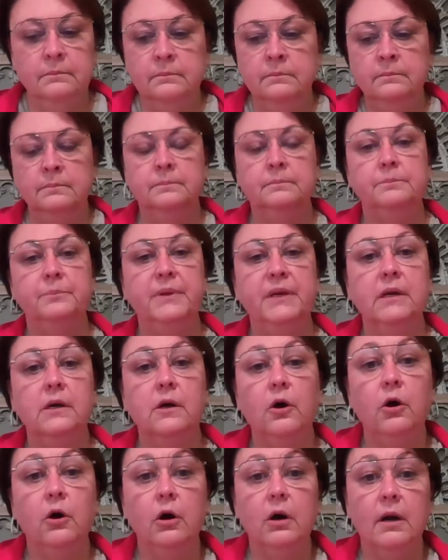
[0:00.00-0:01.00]

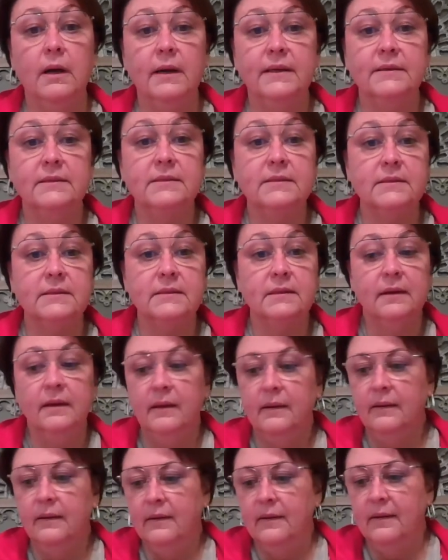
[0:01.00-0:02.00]
because
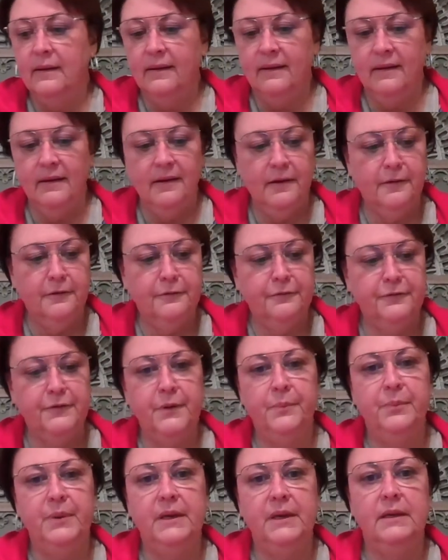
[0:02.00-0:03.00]

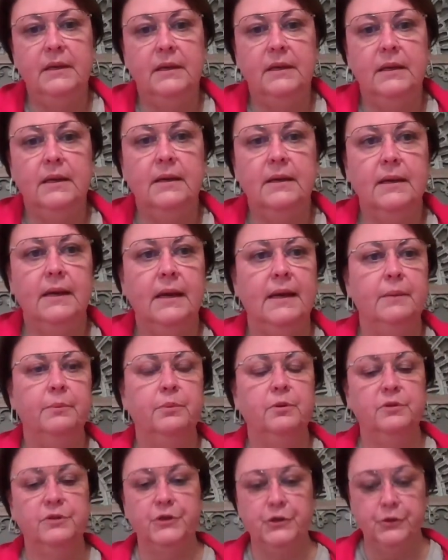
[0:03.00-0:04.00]
of being
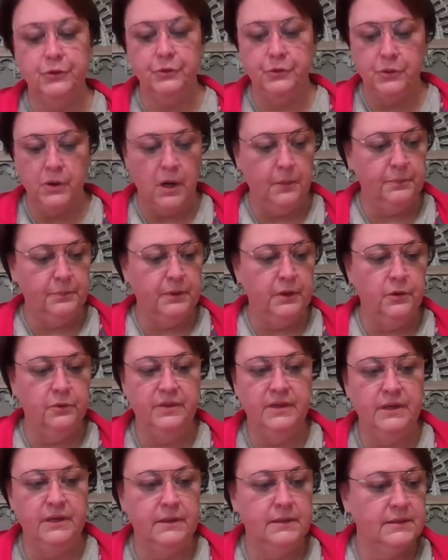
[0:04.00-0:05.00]
able to upload
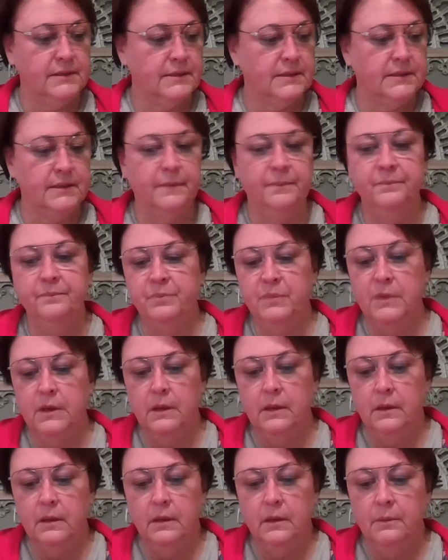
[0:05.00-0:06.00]
this
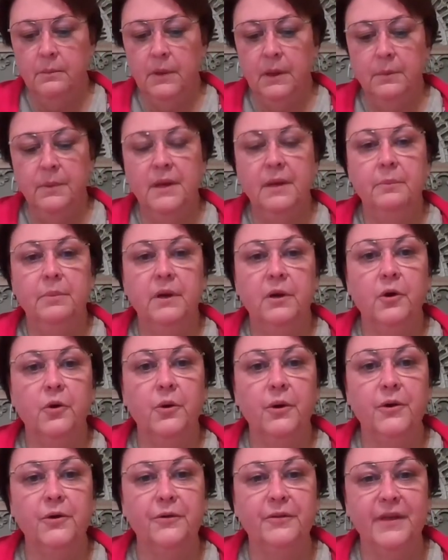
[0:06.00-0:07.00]
maybe a bit
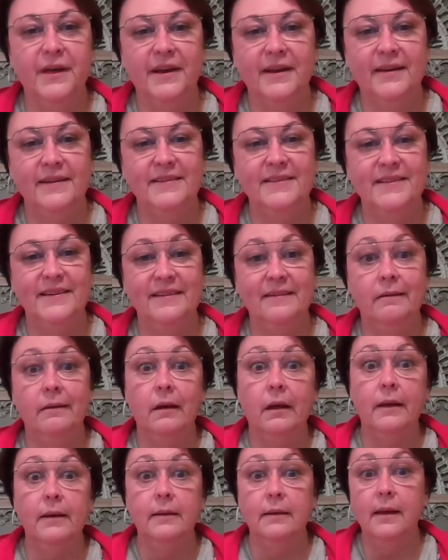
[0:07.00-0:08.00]
quicker than I did
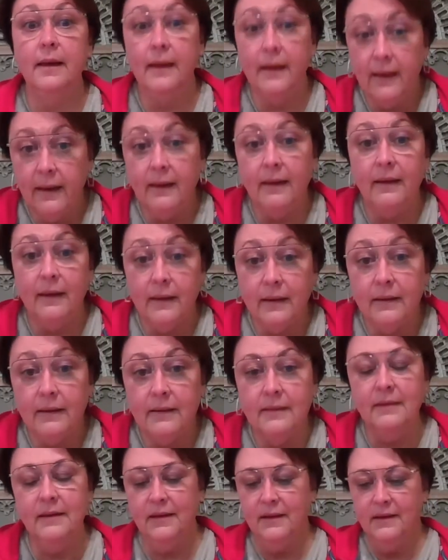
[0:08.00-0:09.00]
9A.
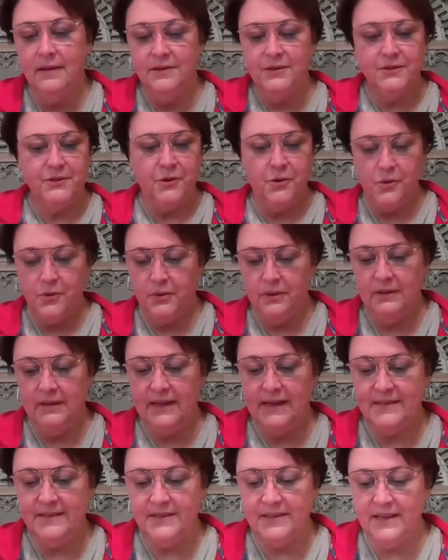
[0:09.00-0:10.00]
So
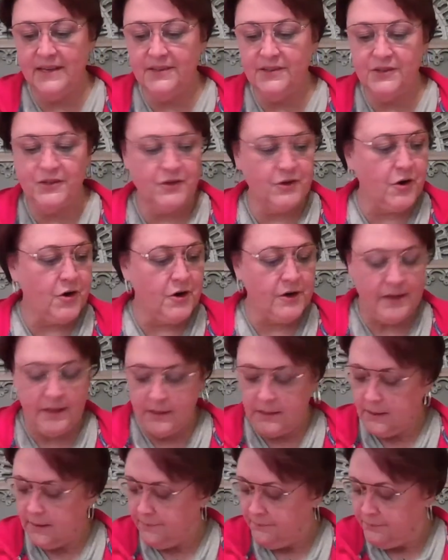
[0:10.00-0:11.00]
let's get
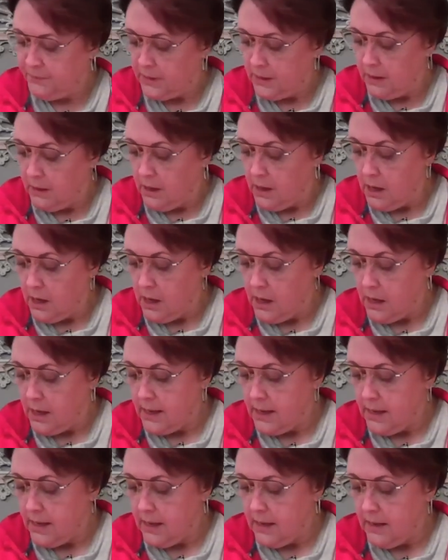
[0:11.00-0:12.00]
started.
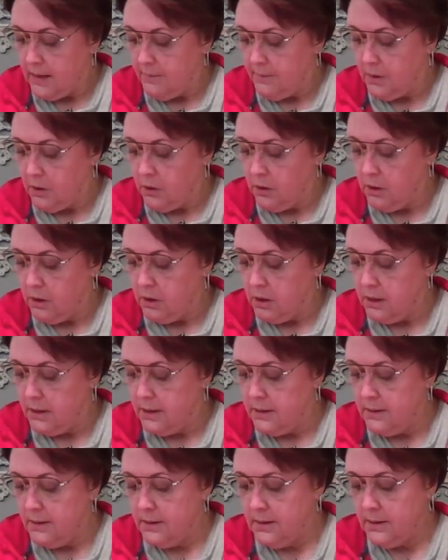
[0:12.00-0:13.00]
I am
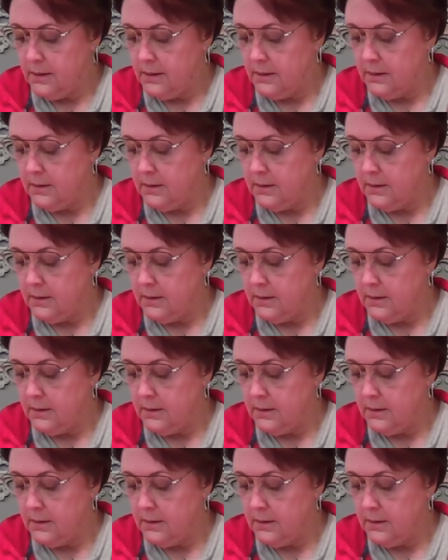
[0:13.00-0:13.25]
on